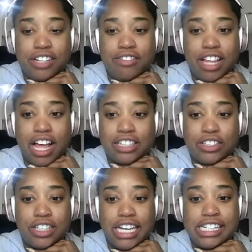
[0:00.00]
of Locked
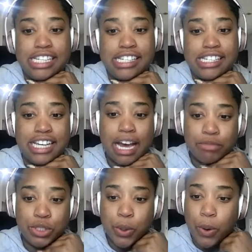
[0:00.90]
On ACC.
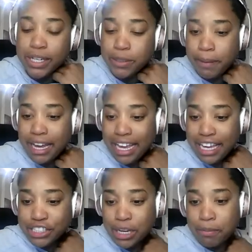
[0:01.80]
I'm joined by
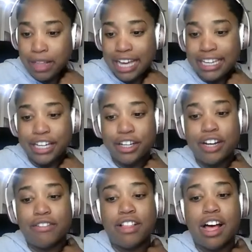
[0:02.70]
AJ Black here
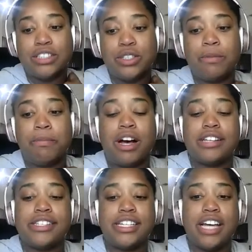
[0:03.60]
of Locked On
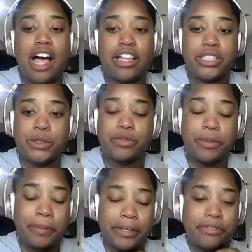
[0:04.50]
Boston College. We're
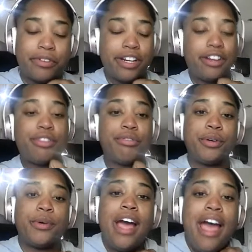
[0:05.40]
ripping and running
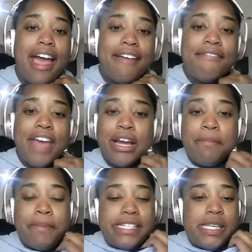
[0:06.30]
through a
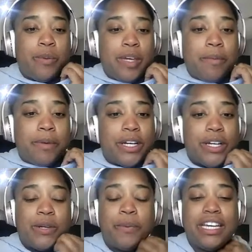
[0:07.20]
very busy week, but a
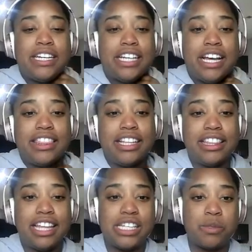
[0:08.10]
good week
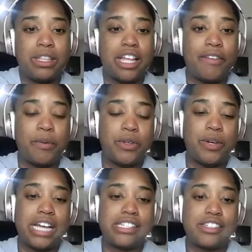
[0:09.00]
nonetheless. We love it when you
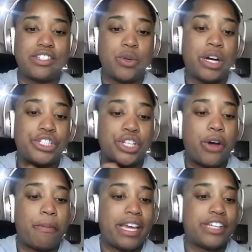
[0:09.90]
guys listen to our
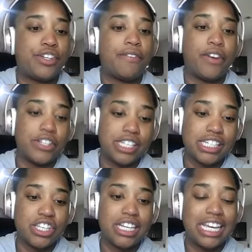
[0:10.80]
show and make us your first
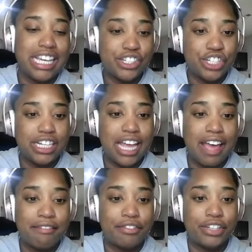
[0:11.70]
listen each and
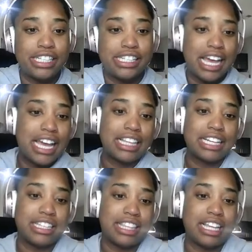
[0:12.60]
every day. I'd
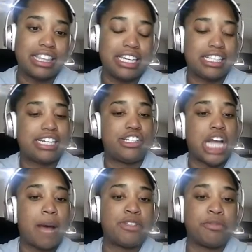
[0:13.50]
like to thank LinkedIn
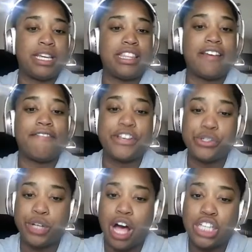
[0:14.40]
Jobs for being the
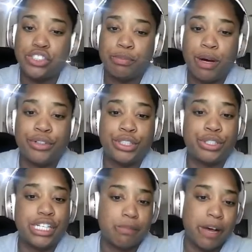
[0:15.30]
official college football
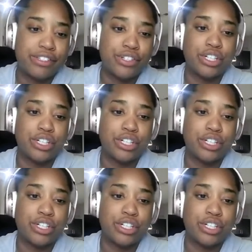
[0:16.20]
recruiting sponsor